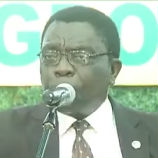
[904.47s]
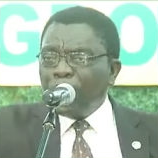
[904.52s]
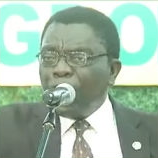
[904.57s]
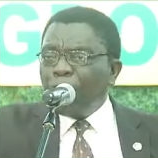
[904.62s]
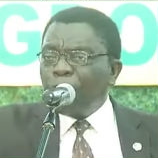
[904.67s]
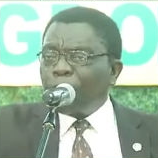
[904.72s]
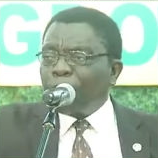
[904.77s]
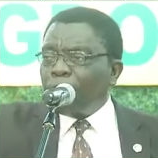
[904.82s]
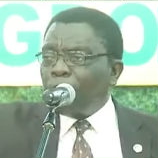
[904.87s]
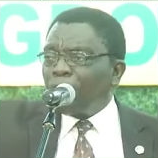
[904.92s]

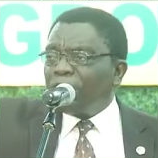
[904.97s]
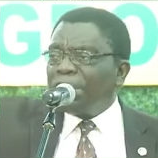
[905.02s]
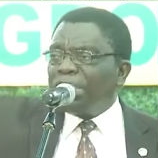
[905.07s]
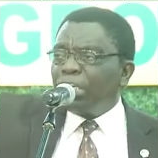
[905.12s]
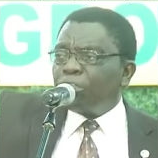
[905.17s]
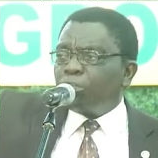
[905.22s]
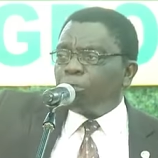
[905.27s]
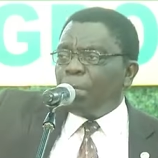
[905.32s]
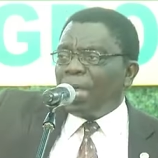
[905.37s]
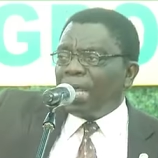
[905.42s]
Bring forth
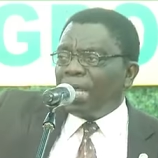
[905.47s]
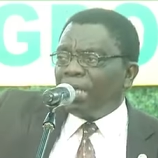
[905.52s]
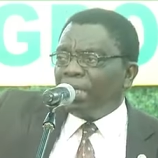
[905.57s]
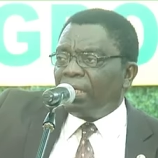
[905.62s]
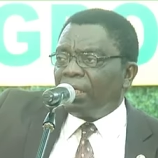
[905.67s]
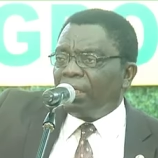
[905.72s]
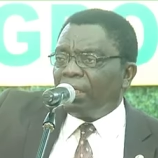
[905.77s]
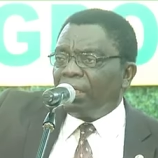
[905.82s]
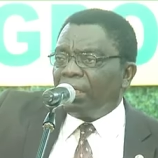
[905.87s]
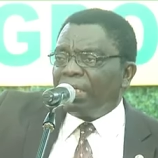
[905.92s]
these men
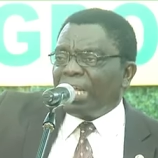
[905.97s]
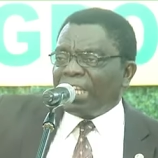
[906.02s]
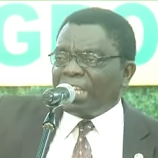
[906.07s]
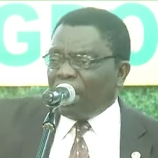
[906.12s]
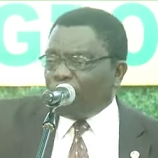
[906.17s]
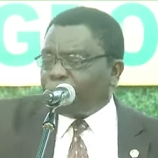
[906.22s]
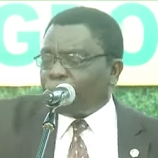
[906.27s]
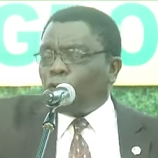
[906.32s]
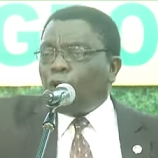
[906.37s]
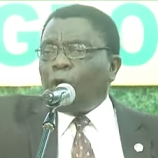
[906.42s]
that
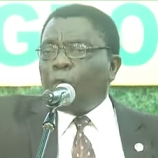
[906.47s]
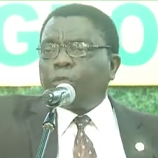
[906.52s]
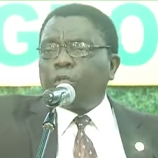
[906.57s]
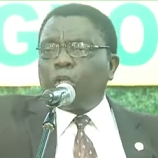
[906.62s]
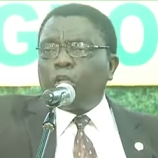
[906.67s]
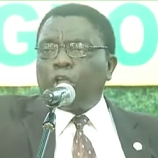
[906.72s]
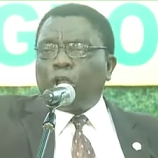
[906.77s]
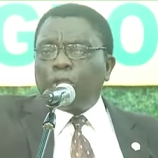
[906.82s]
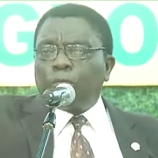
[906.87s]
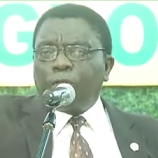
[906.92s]
have come to
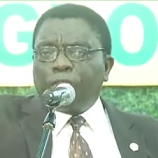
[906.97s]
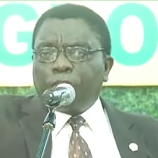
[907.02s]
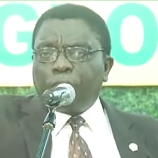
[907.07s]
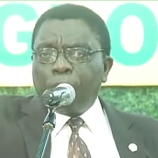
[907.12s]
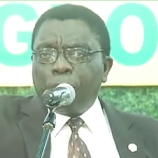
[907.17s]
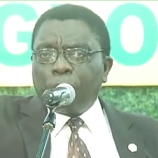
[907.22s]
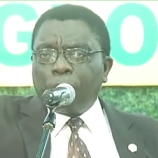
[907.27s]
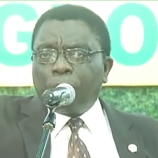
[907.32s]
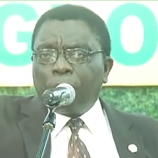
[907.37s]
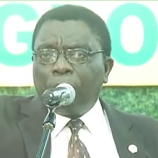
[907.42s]
lodge with
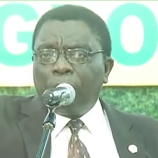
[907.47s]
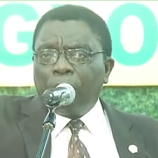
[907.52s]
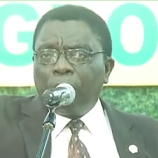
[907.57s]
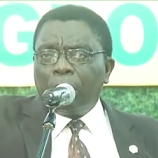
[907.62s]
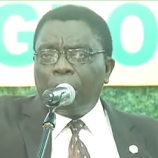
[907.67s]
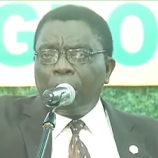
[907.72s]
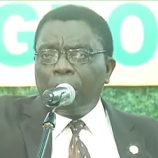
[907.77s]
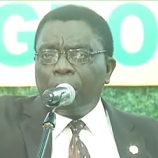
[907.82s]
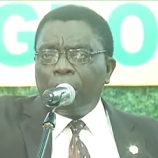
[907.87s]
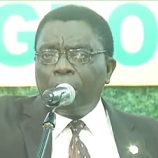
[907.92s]
you.
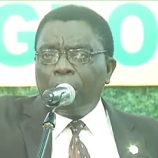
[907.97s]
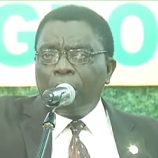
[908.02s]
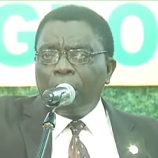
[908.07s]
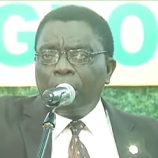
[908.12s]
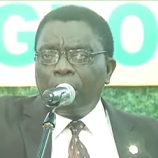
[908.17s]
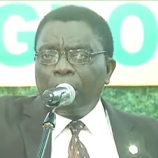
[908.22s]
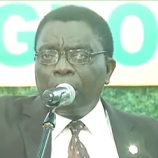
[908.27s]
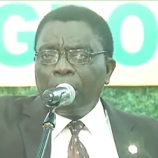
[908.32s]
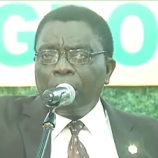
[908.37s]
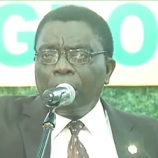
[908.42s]
Which are
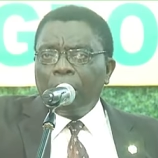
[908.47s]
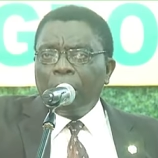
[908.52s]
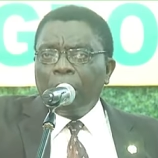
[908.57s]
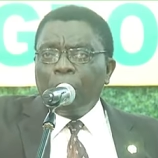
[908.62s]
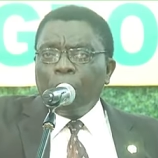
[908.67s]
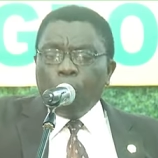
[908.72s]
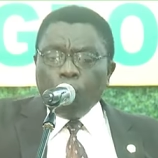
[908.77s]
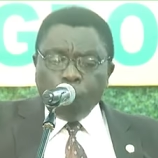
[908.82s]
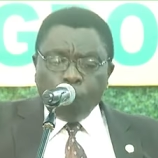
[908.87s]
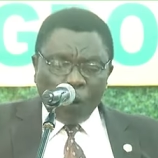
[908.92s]
entered into
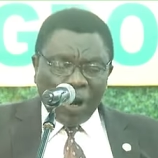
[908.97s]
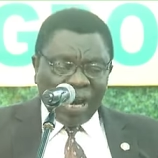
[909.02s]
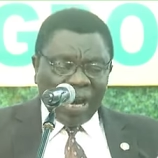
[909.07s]
thine house.